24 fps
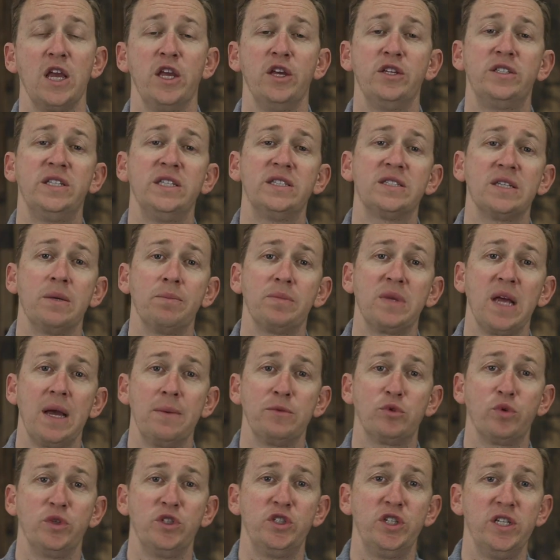You see,
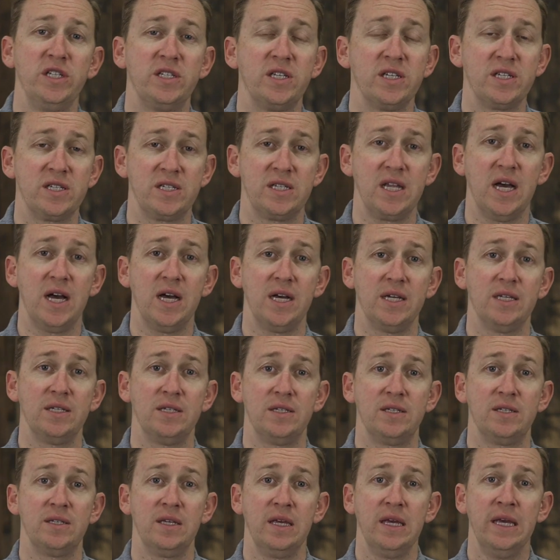sometimes what Jesus
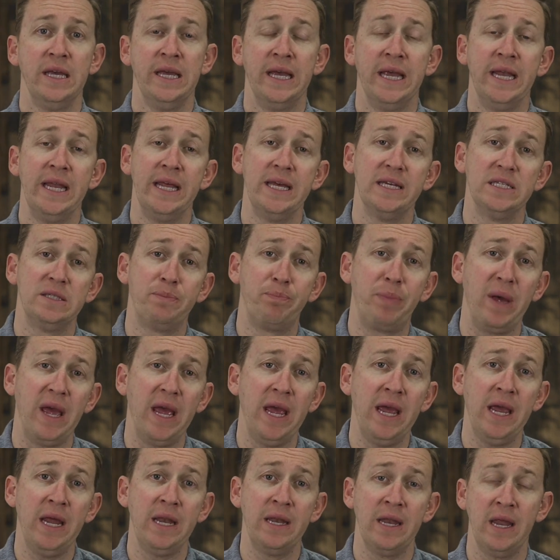does in his
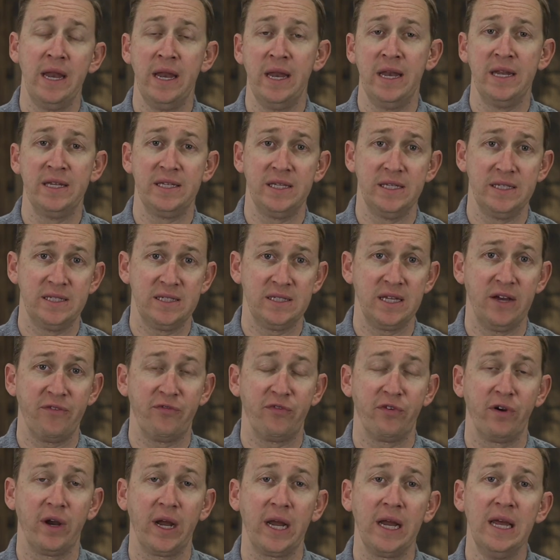pain and in his
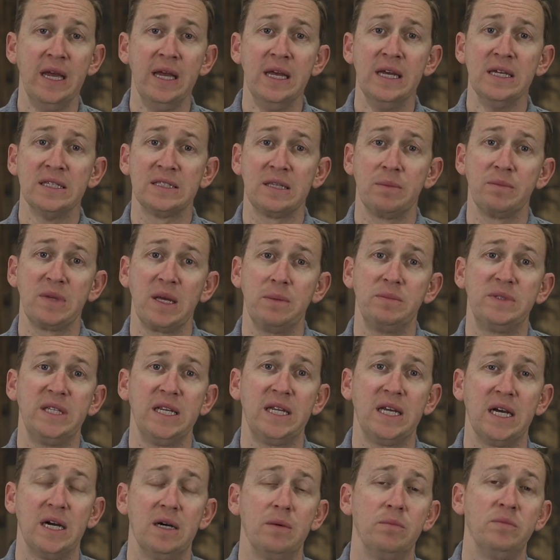suffering, sometimes he
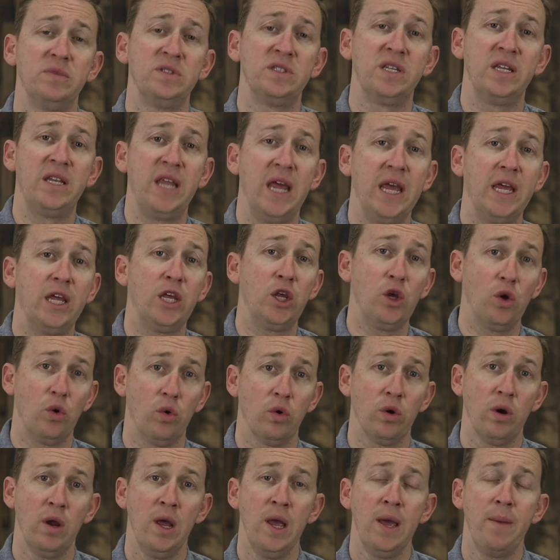comes to take
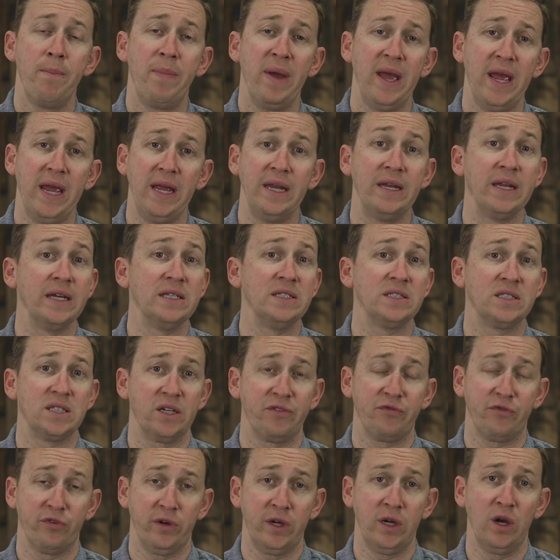your pain and
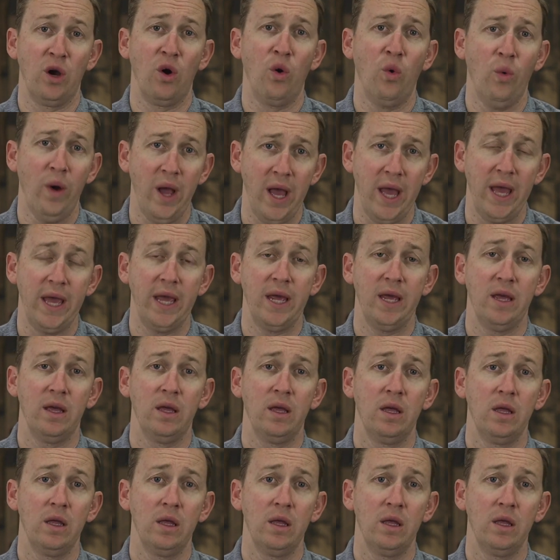suffering away.